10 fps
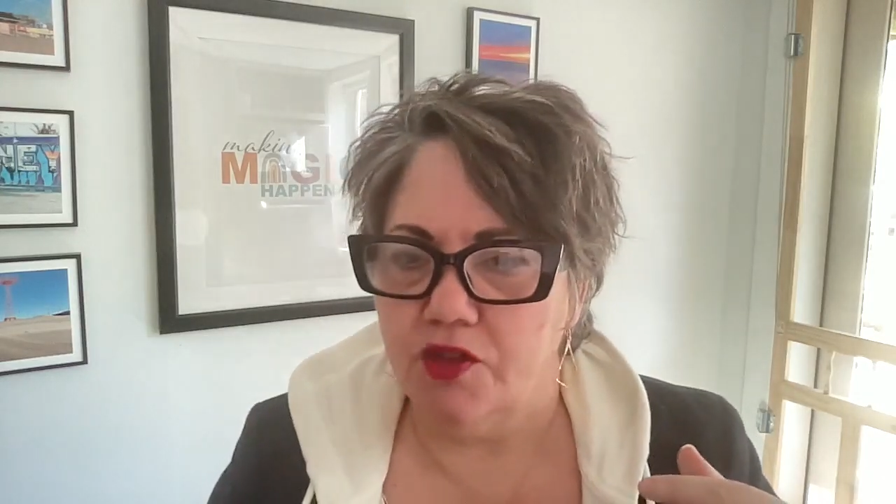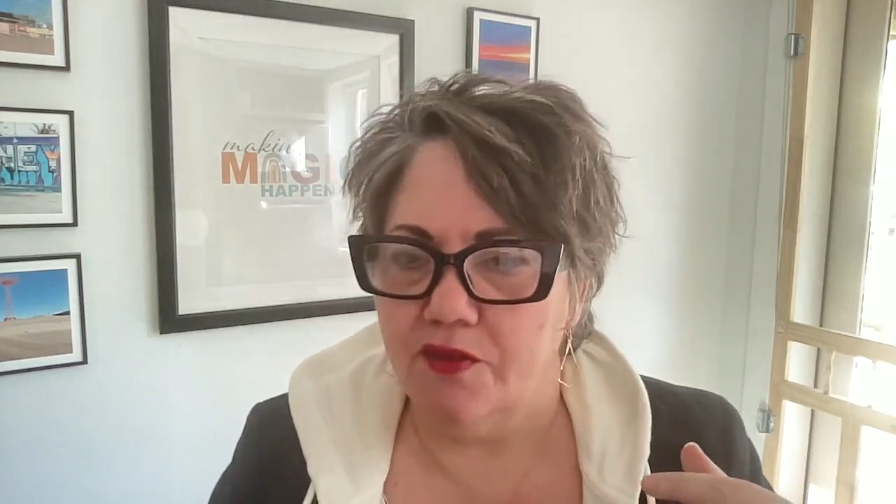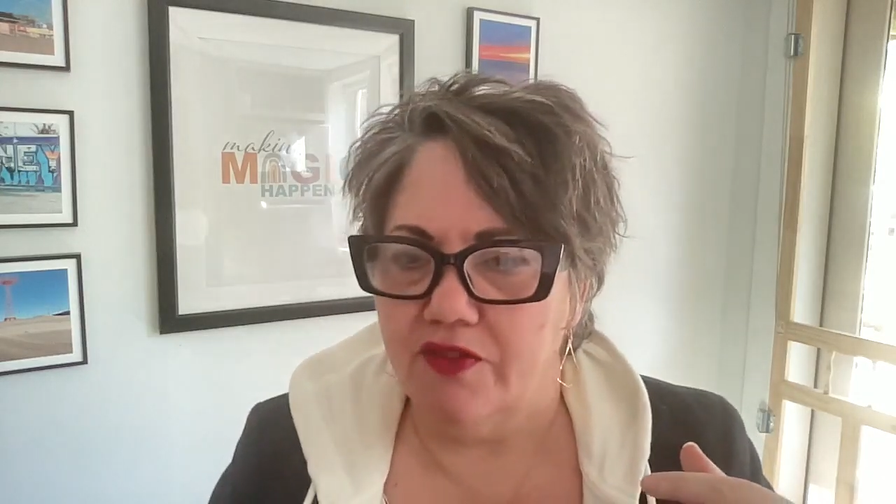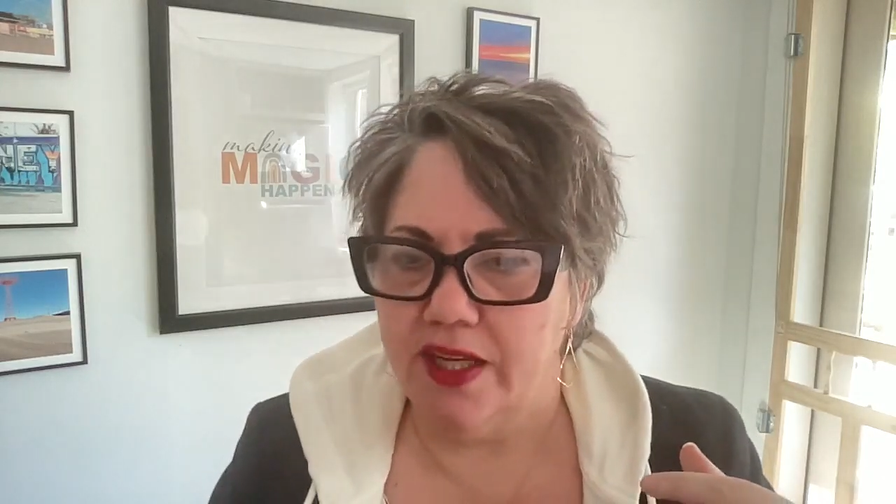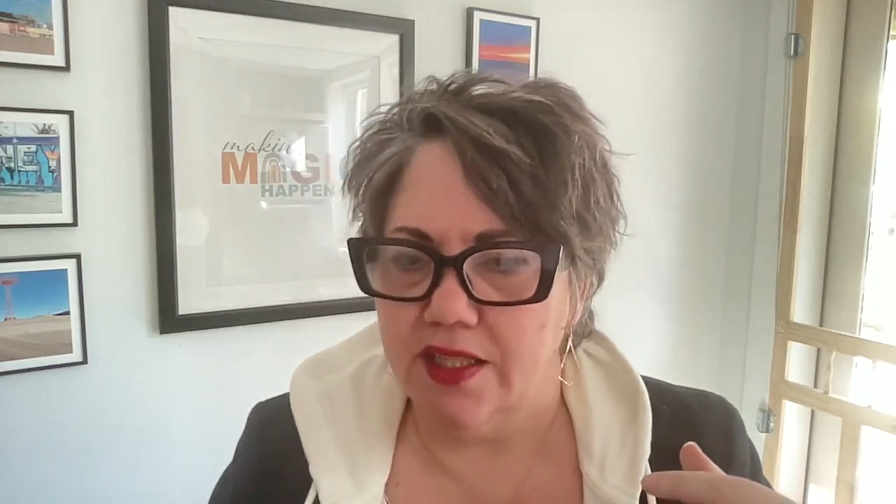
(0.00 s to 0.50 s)
to
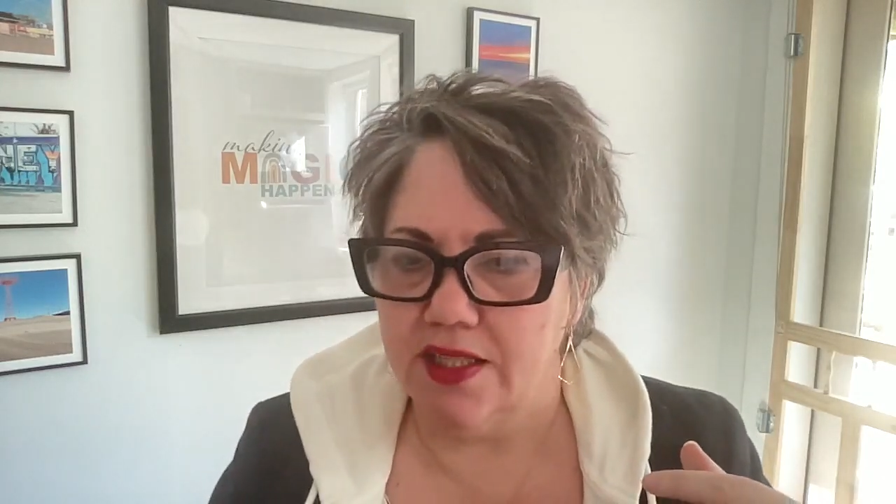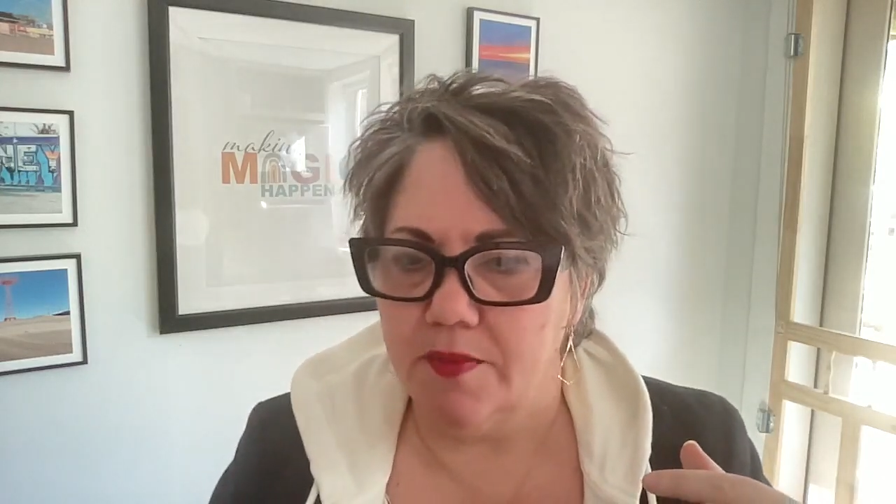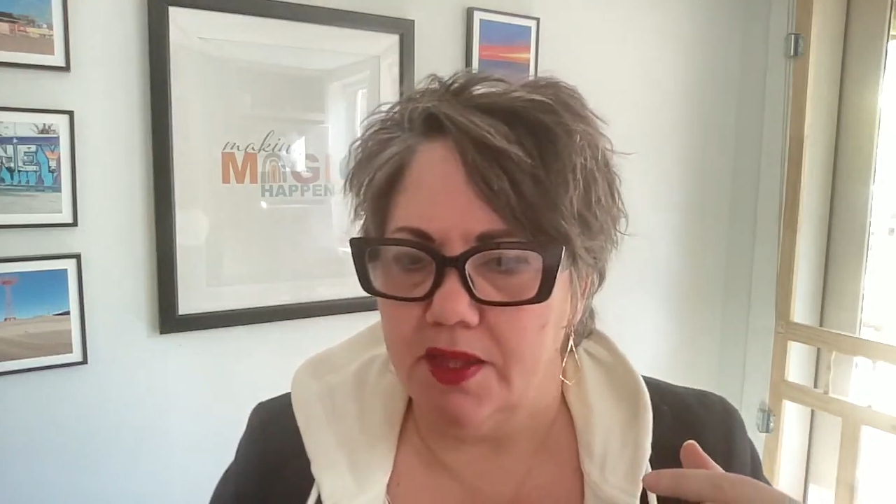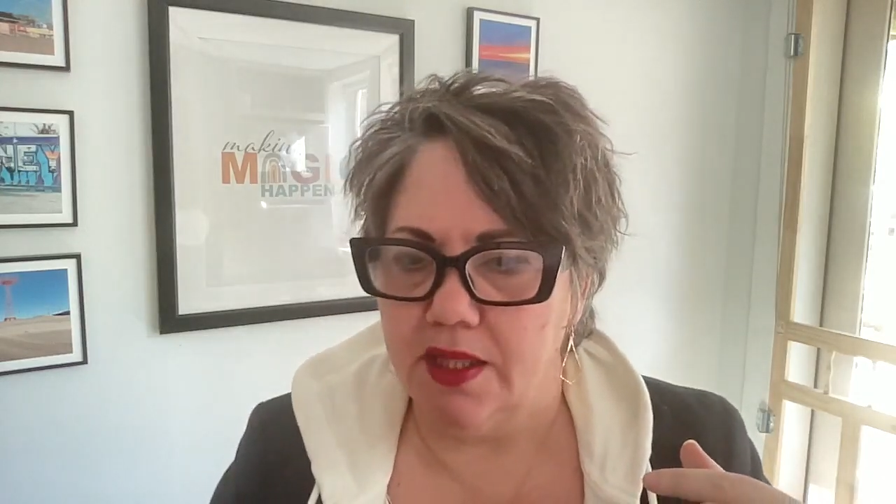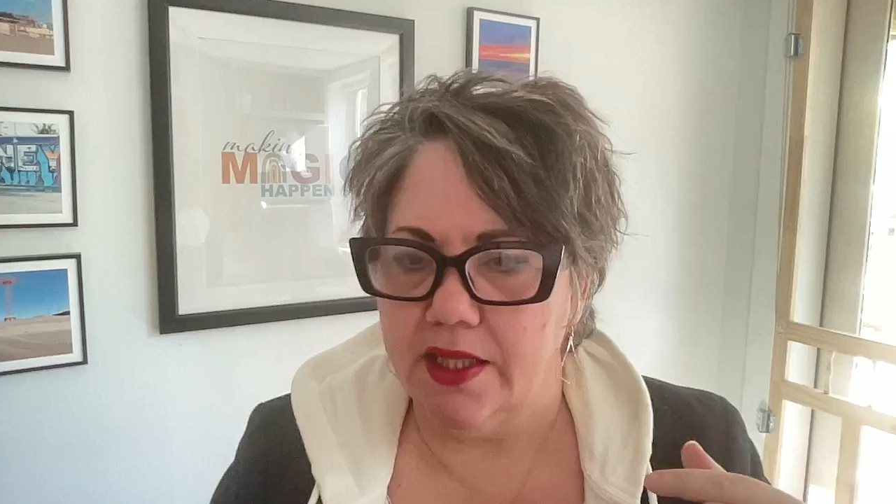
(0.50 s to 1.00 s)
invite into
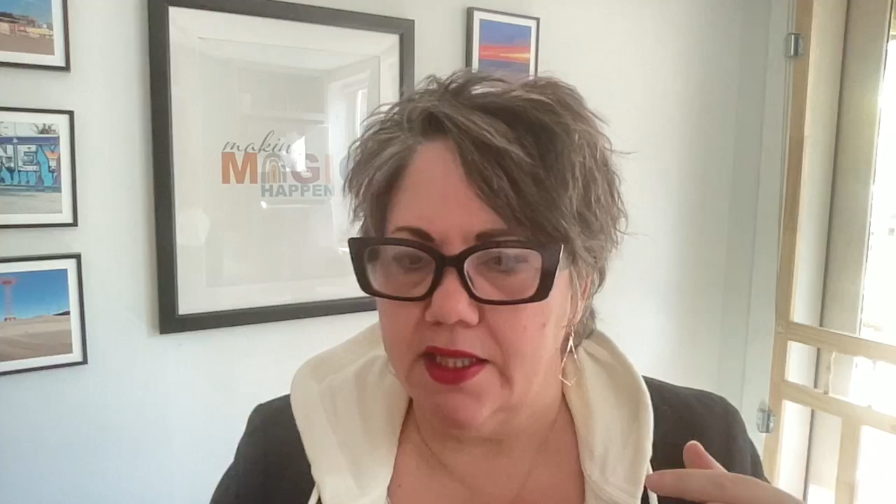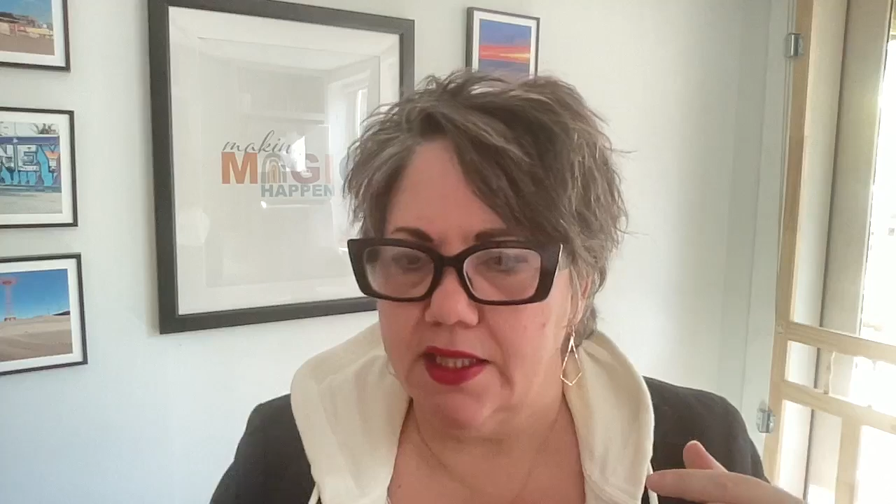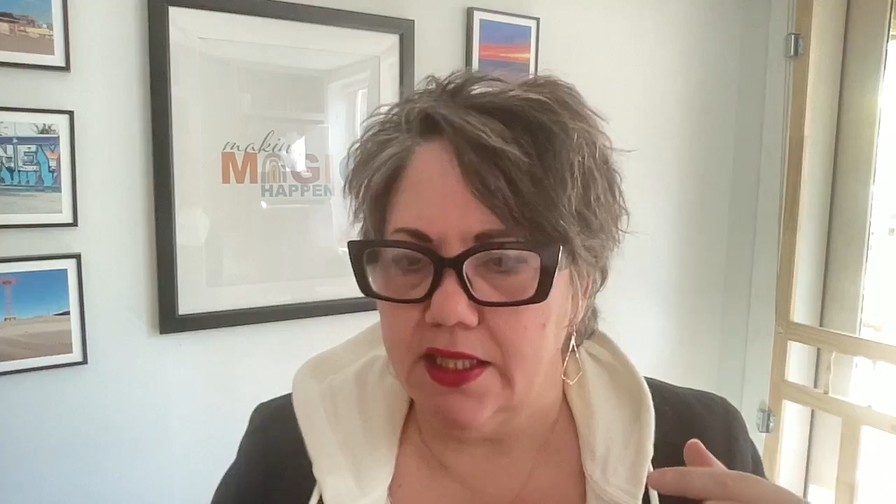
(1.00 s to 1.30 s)
something like this,